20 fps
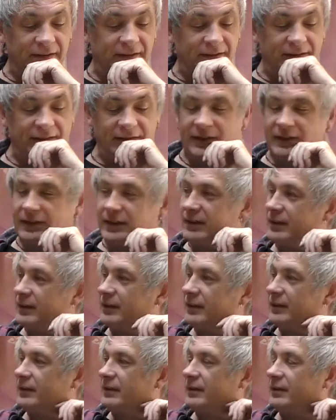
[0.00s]

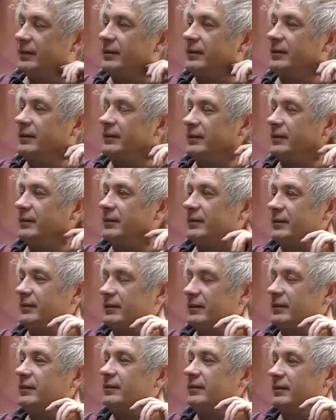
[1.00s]

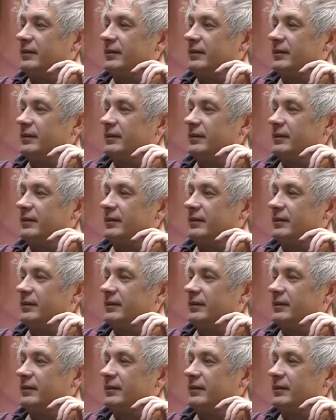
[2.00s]
(silent)